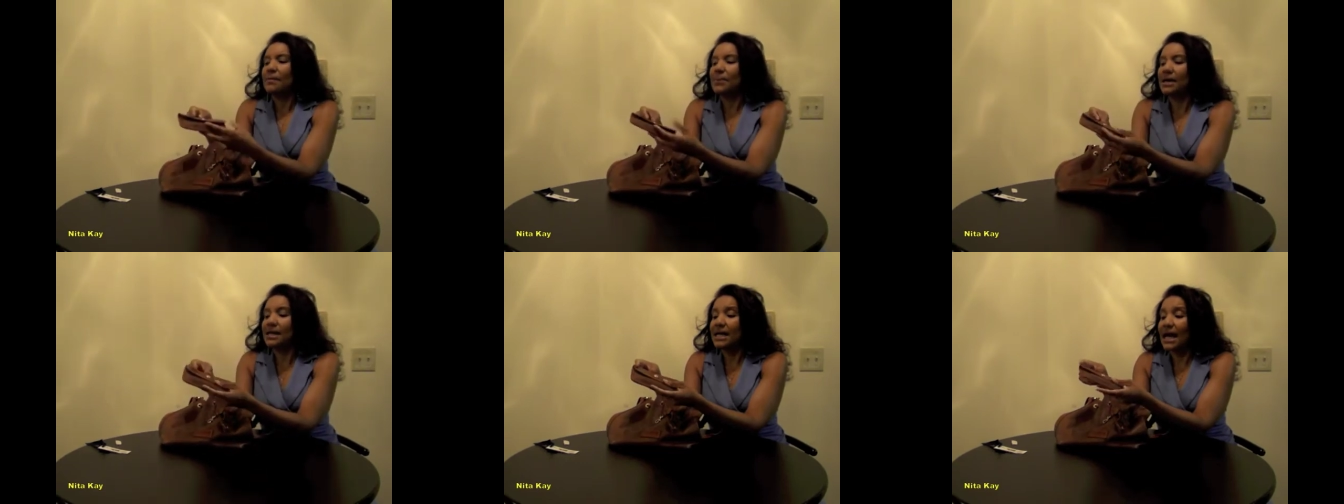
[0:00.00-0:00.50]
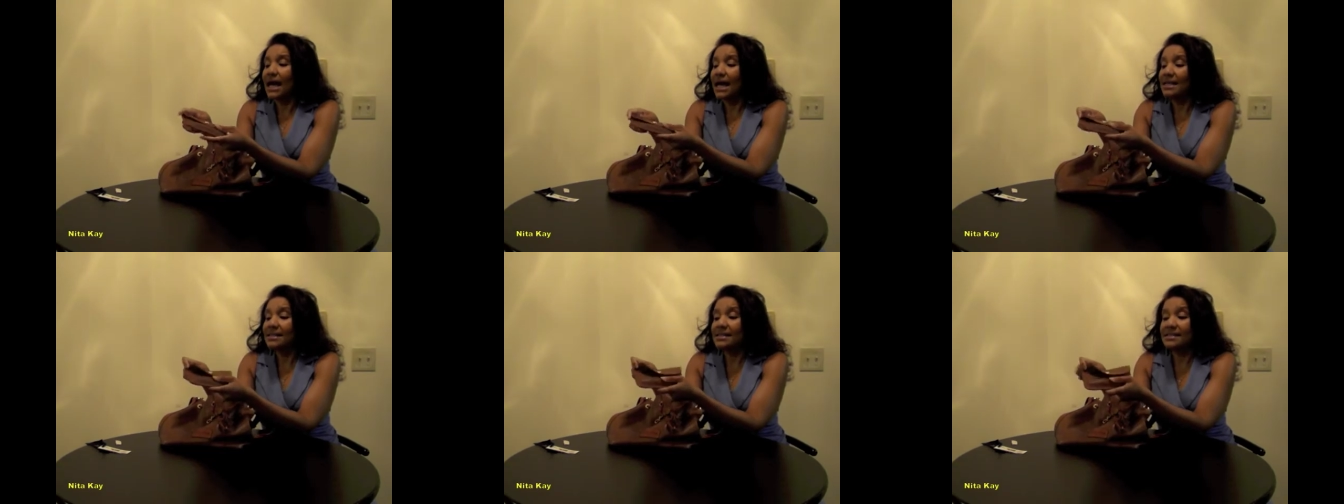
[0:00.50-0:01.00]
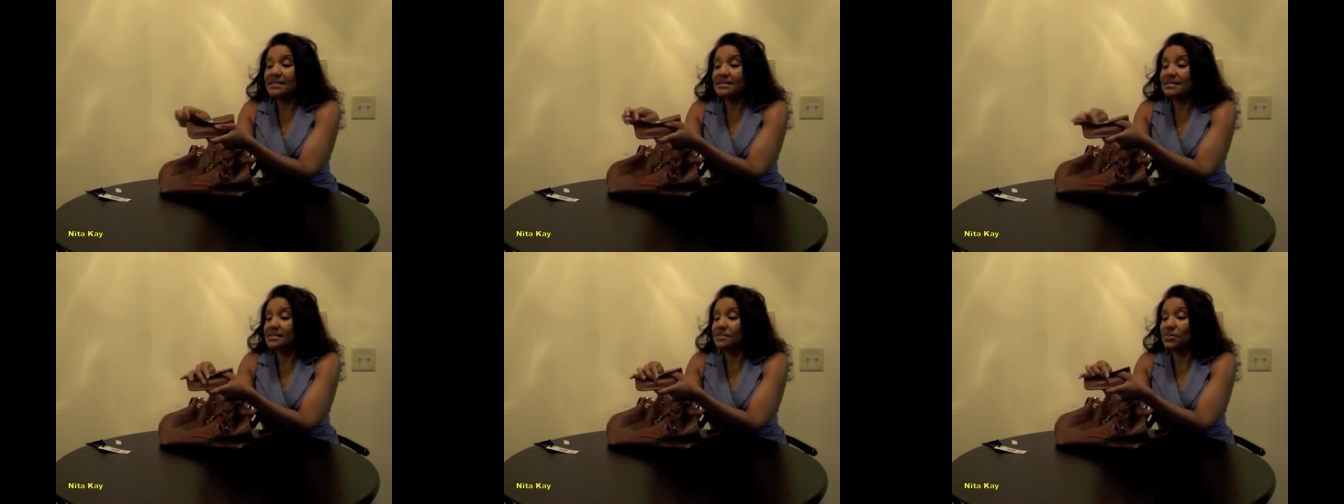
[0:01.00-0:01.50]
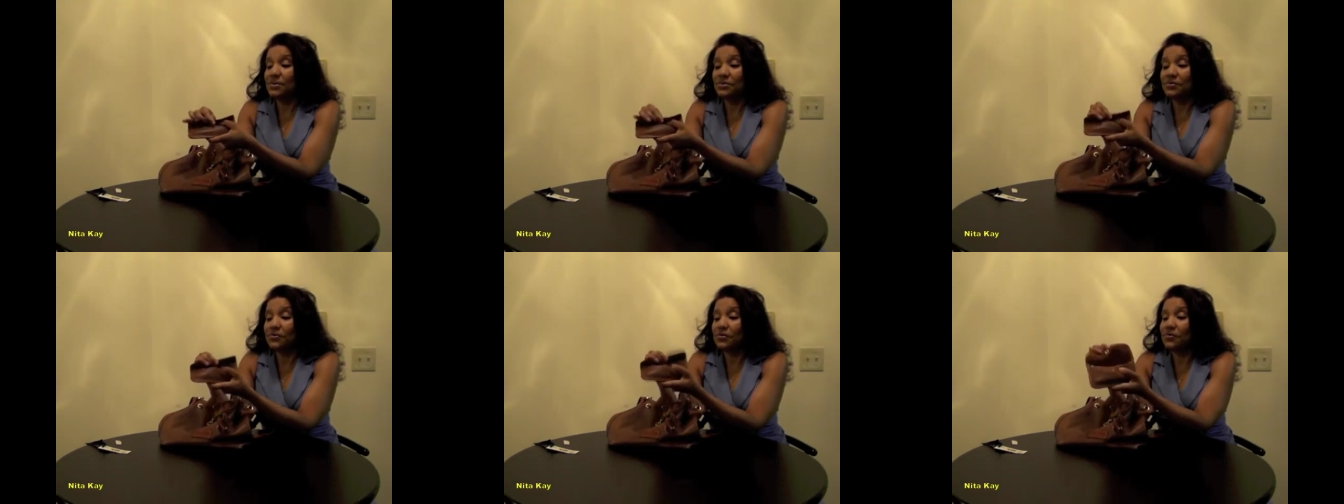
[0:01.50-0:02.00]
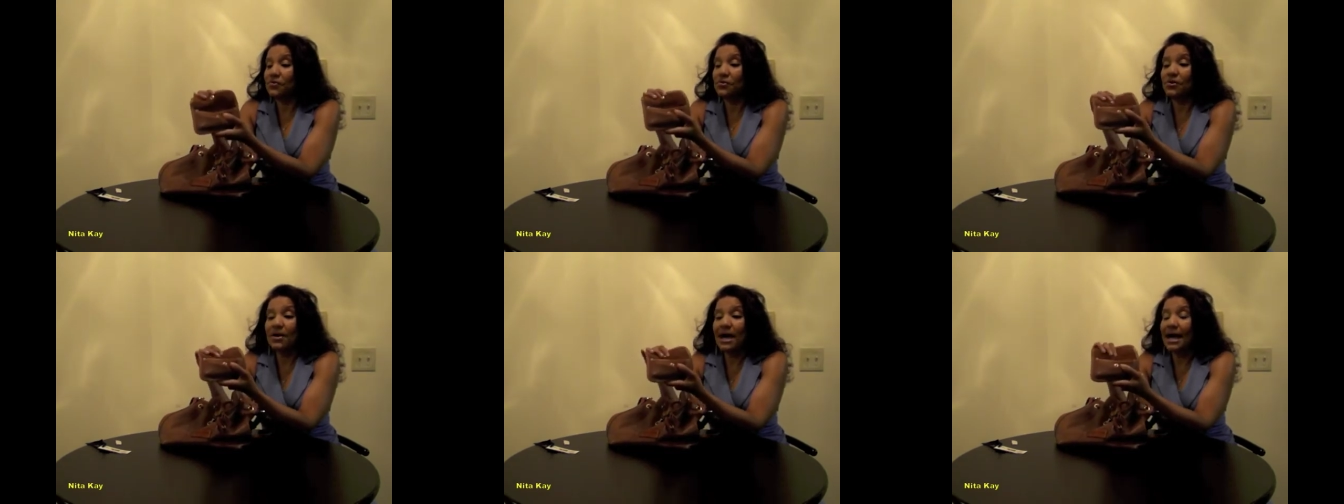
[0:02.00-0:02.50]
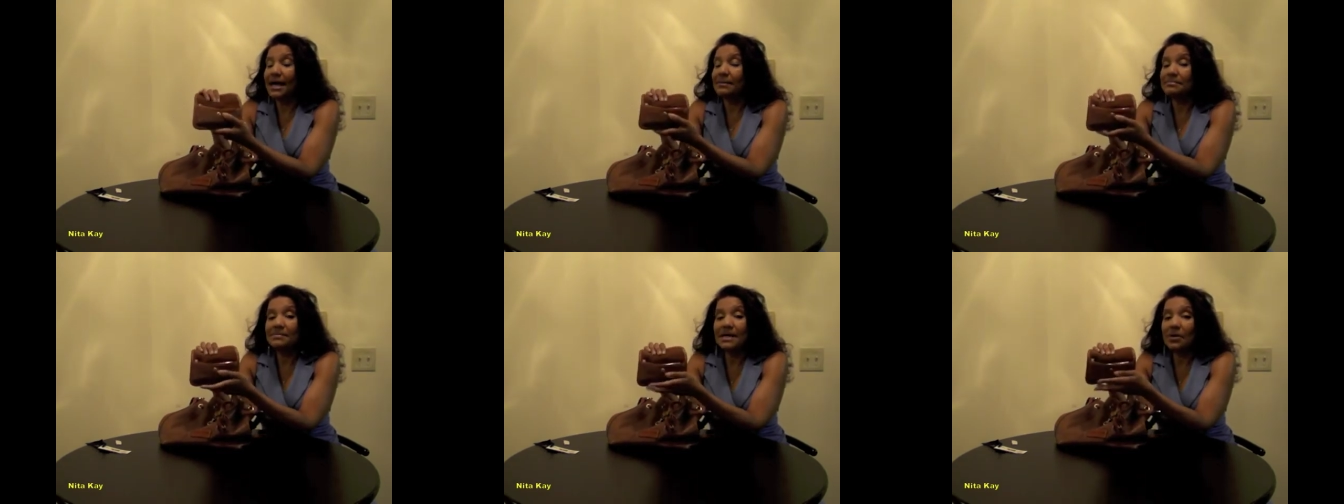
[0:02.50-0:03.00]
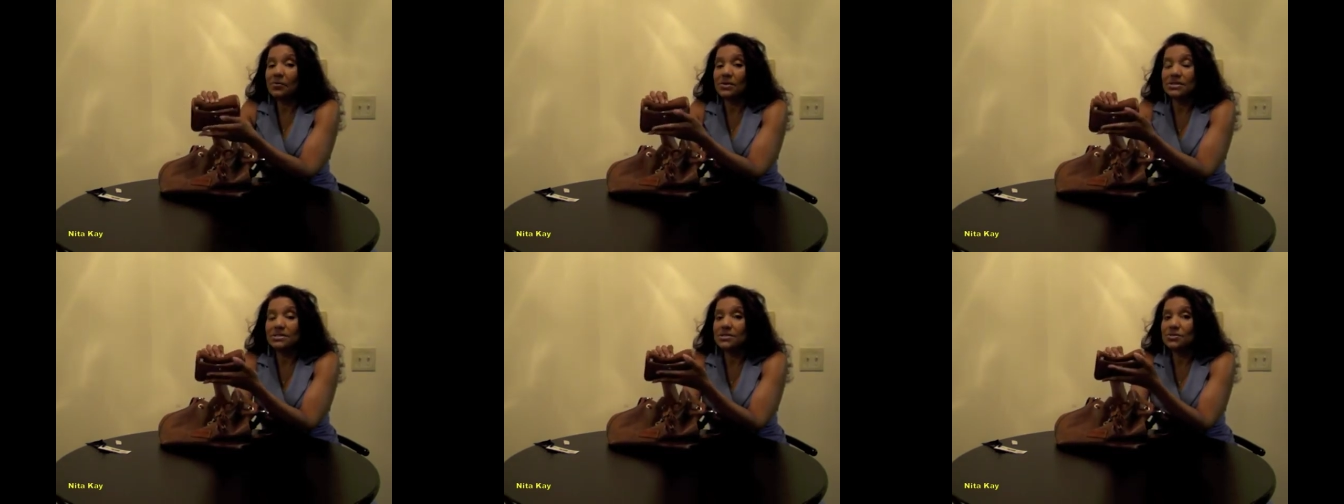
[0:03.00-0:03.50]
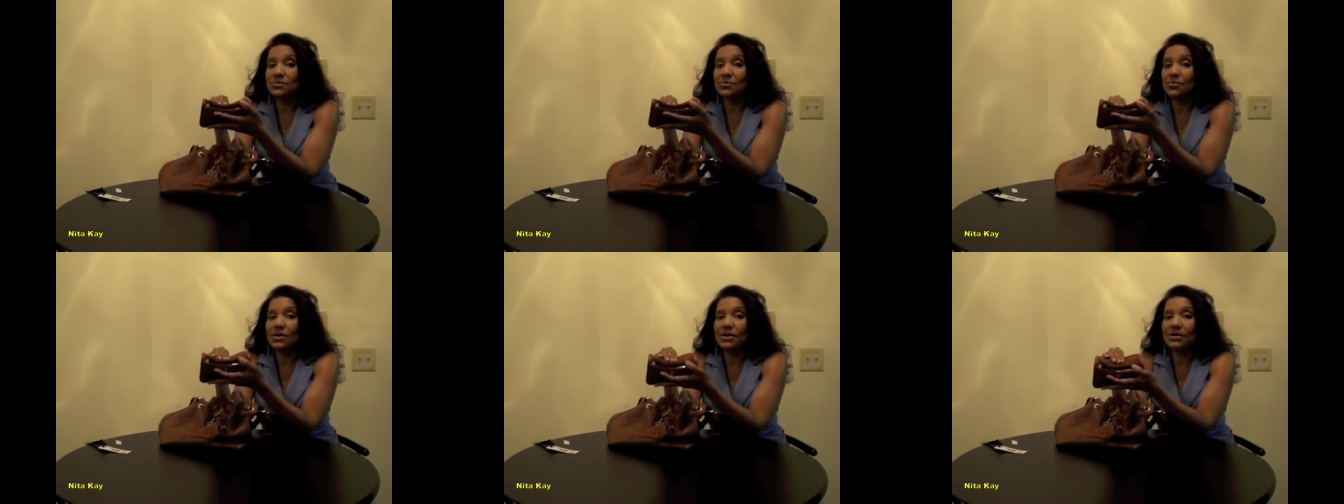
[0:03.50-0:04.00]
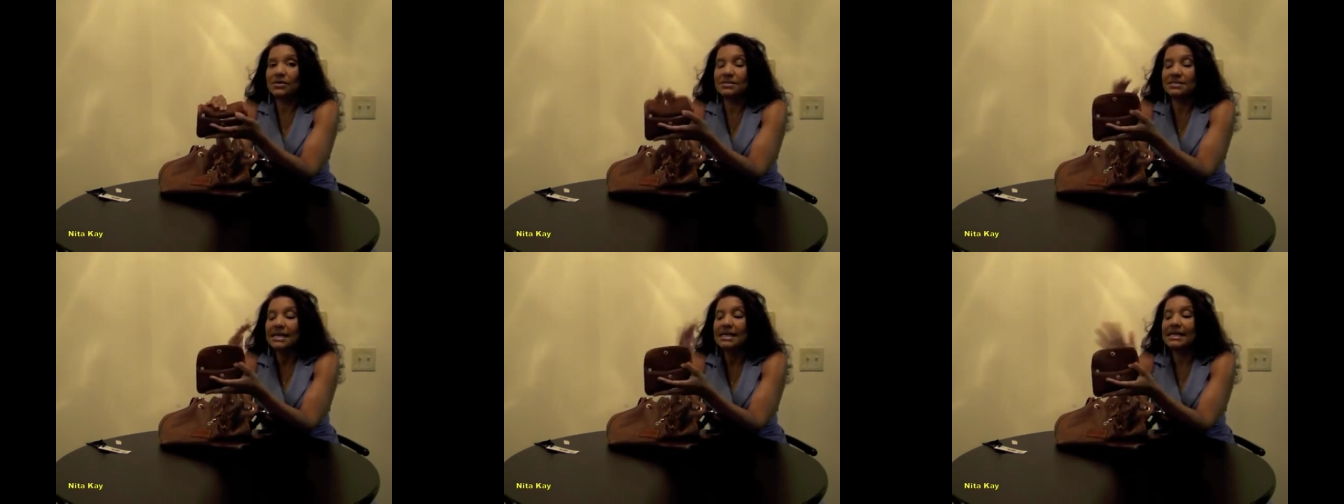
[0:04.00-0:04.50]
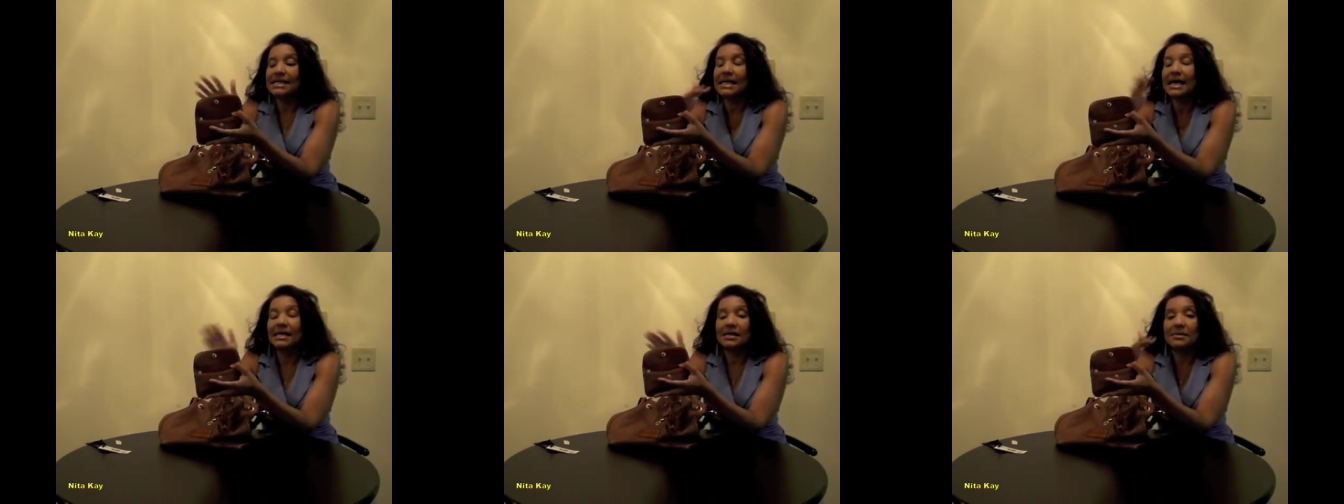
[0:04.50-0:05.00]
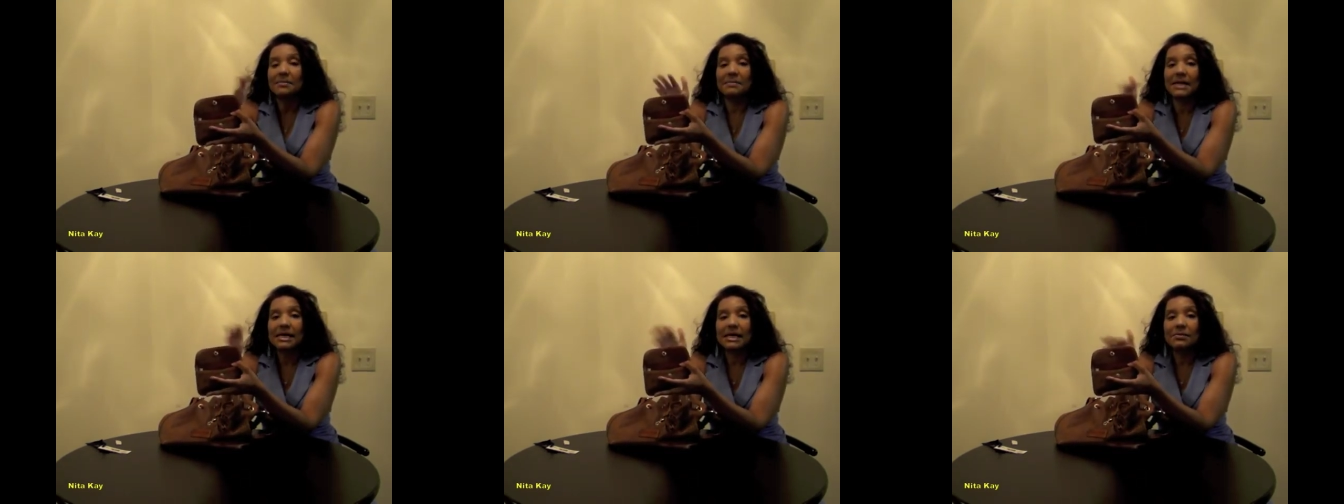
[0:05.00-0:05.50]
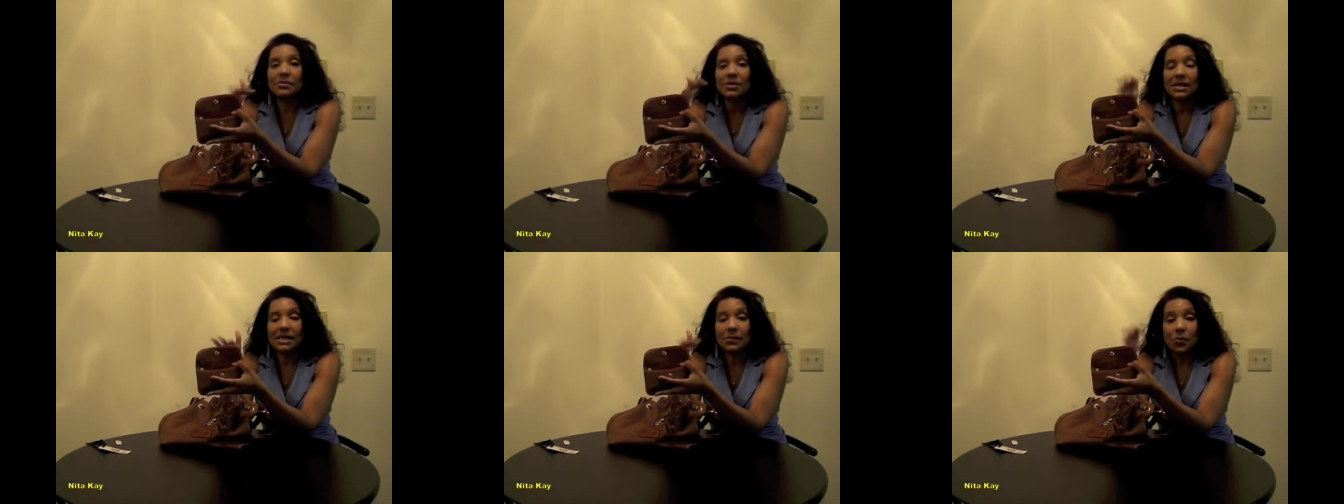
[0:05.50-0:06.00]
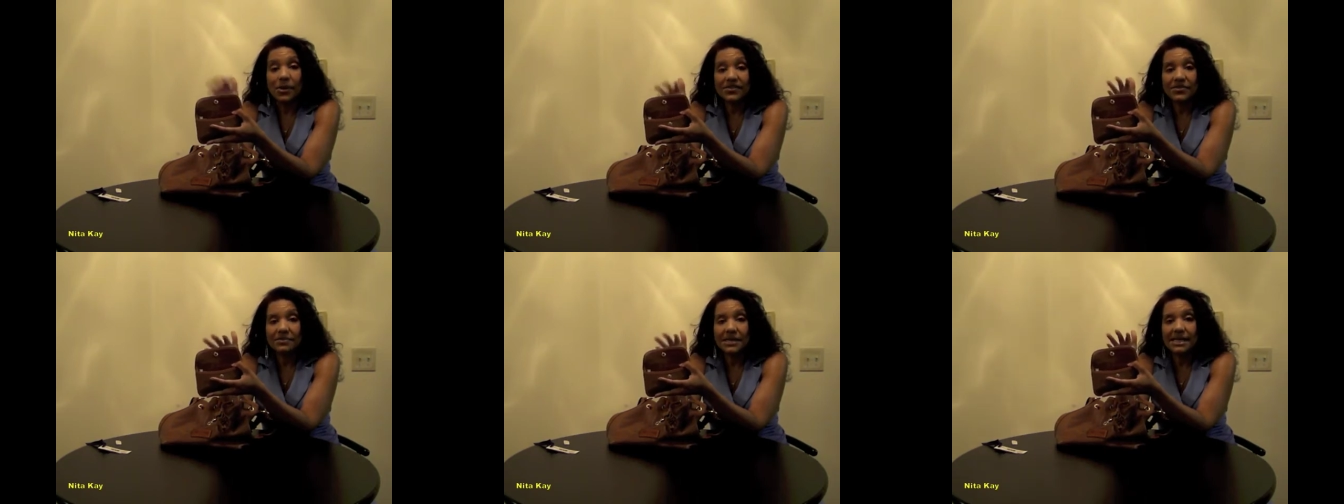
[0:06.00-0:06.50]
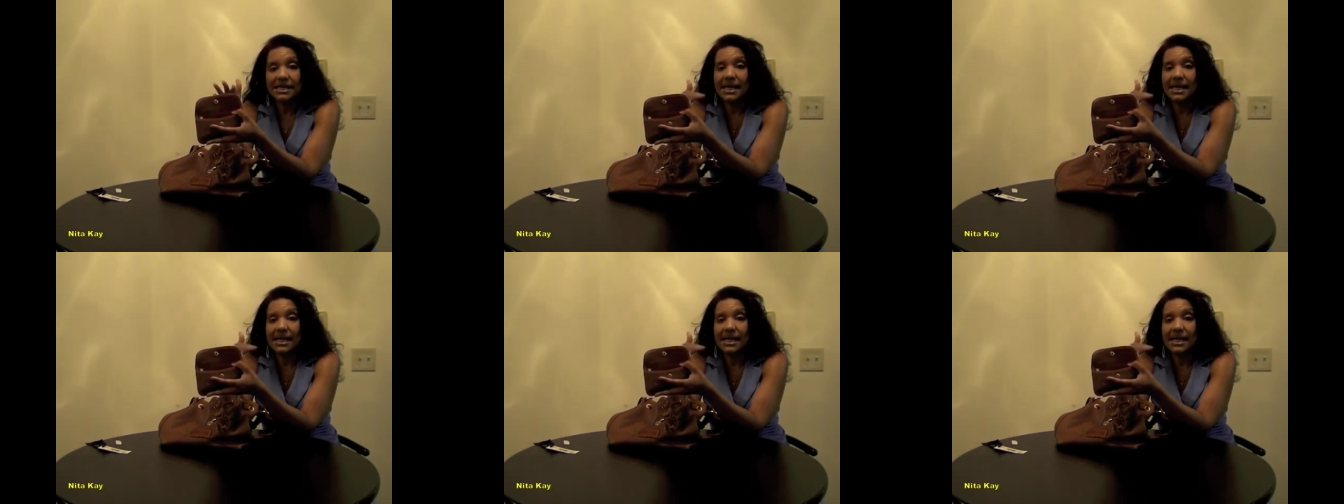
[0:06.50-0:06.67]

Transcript: But I think this is beautiful for, I'm not one to take a lot of makeup with me.